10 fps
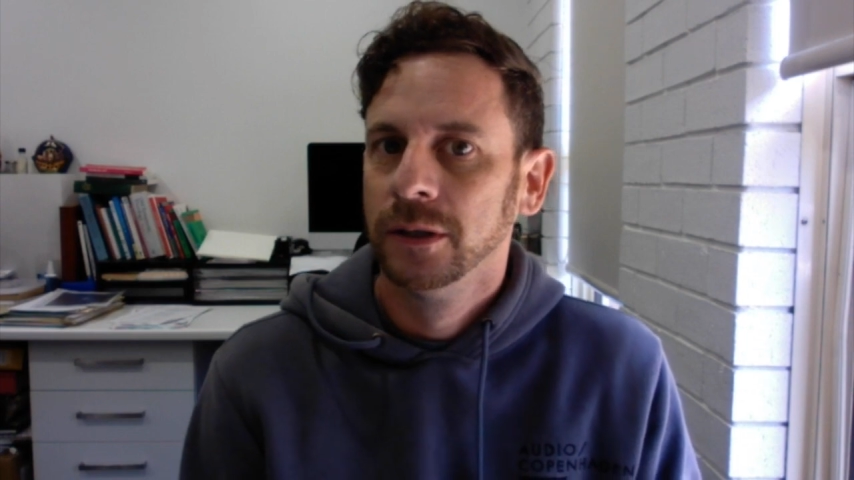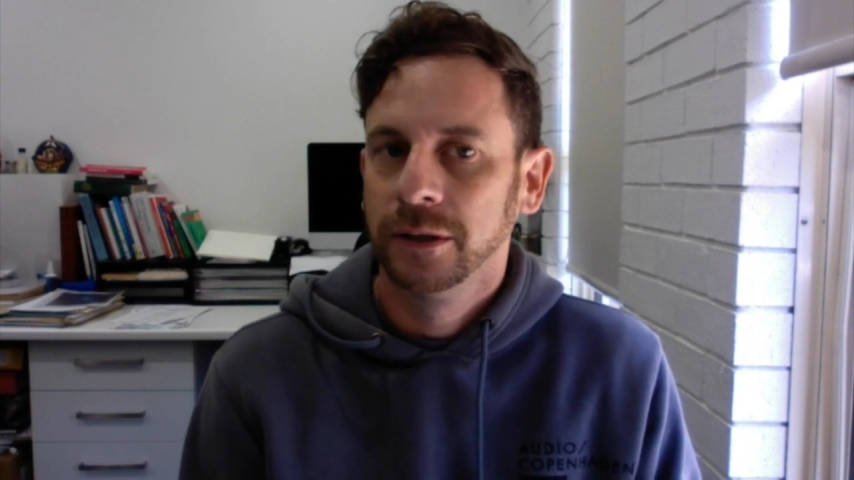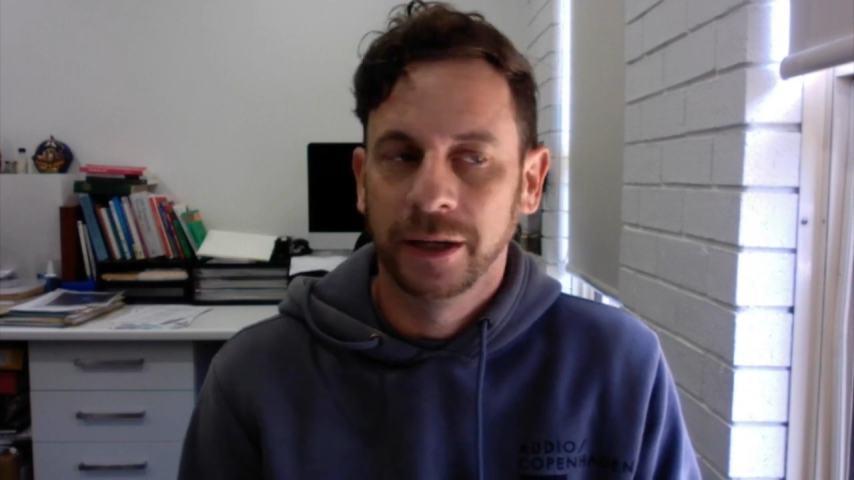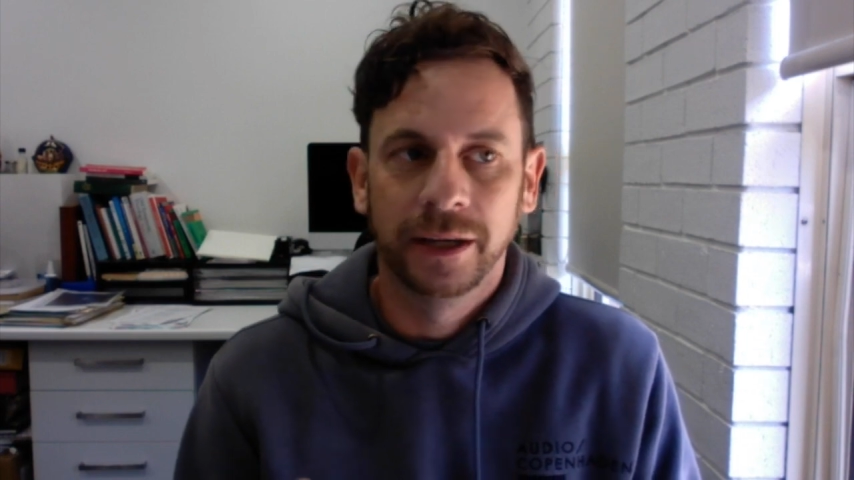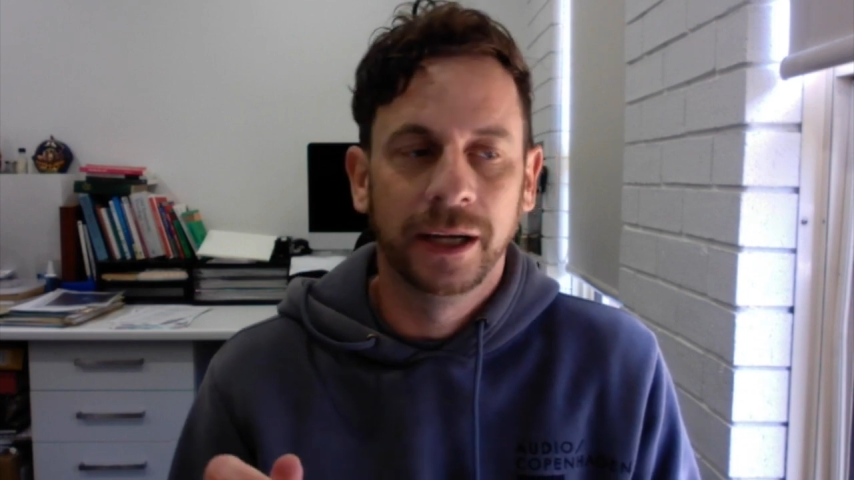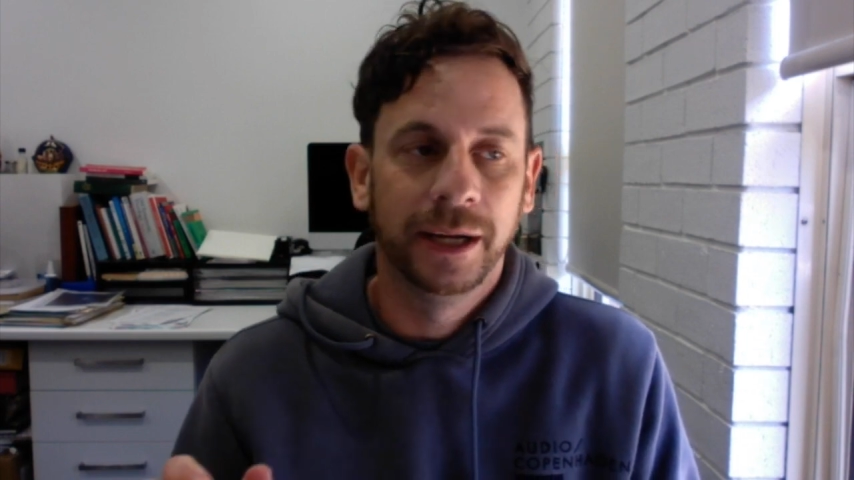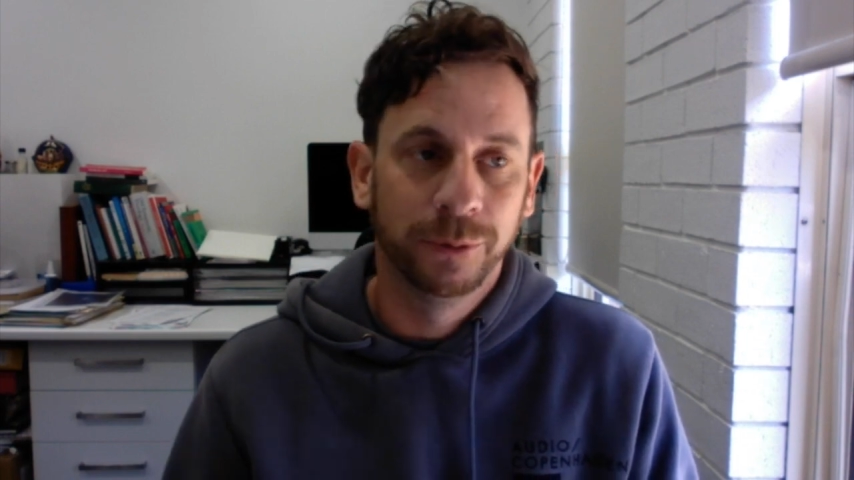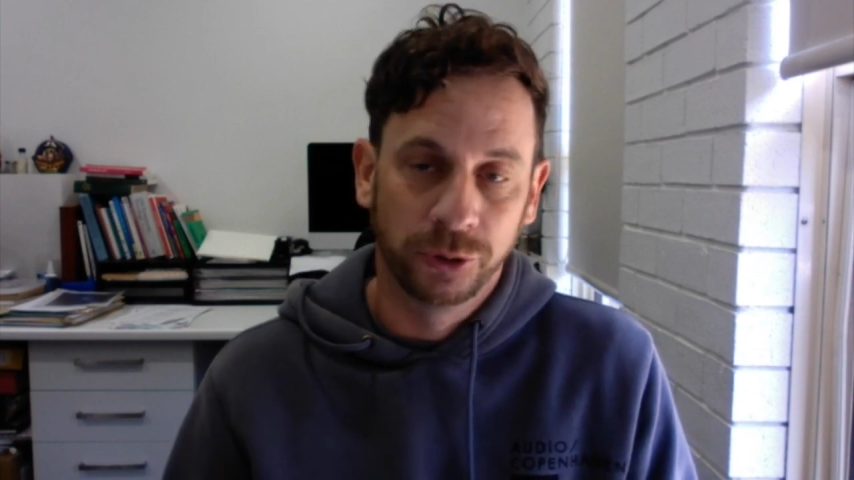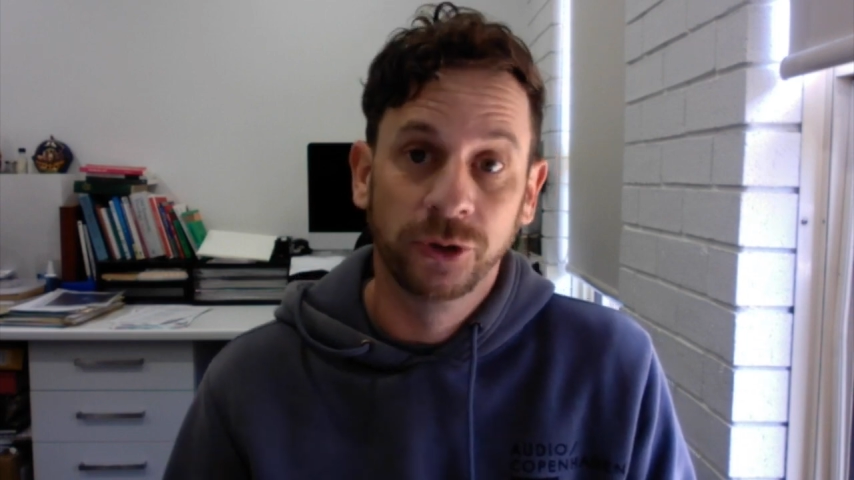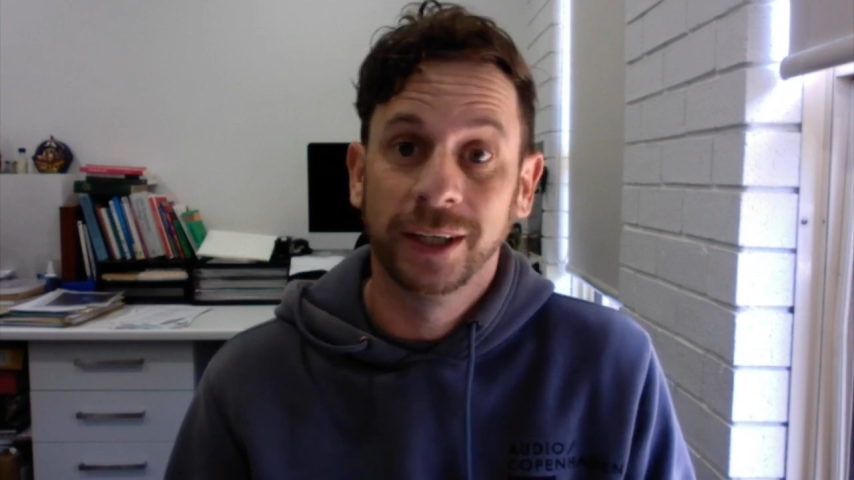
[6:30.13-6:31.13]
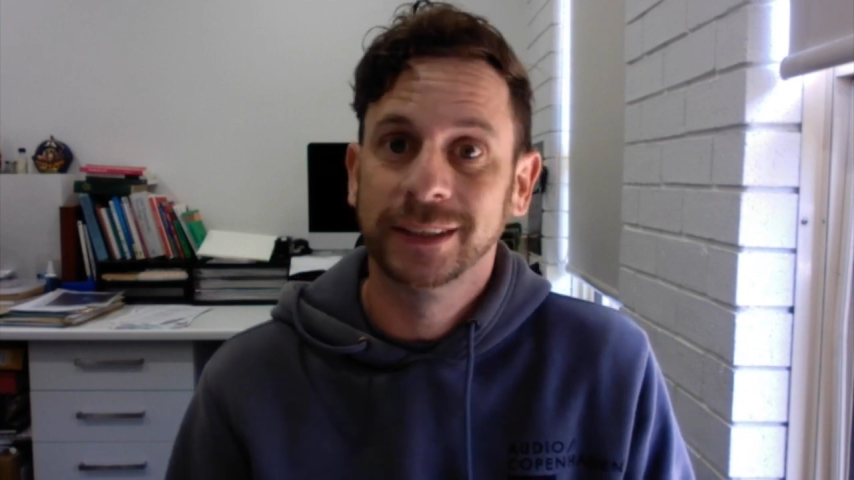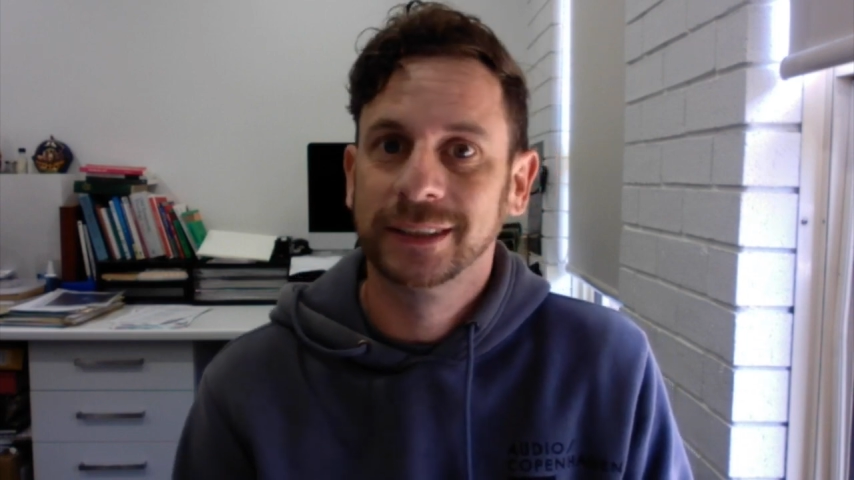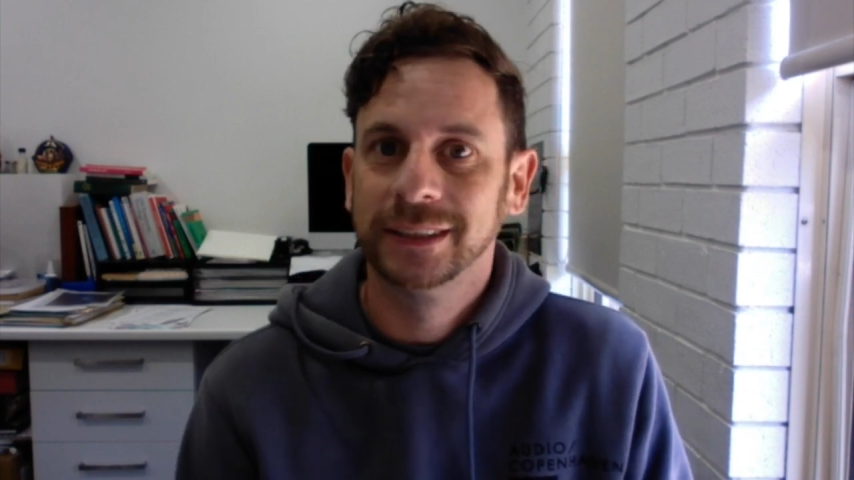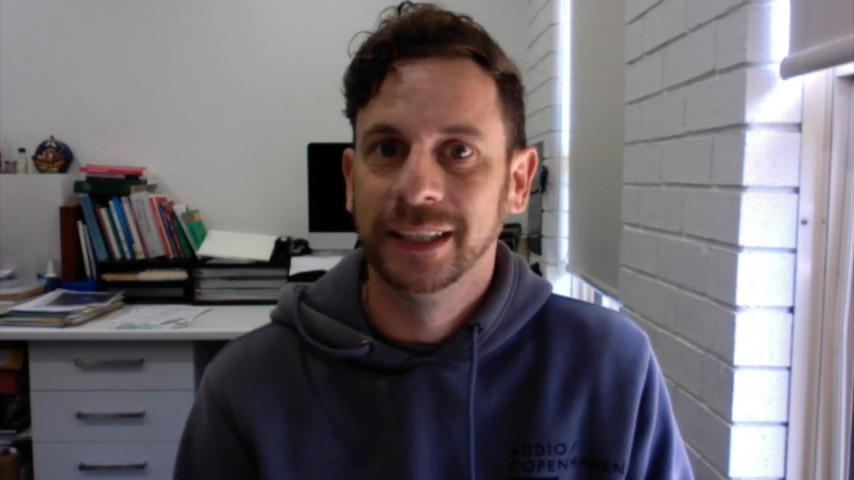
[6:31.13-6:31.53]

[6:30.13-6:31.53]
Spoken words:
God, I will trust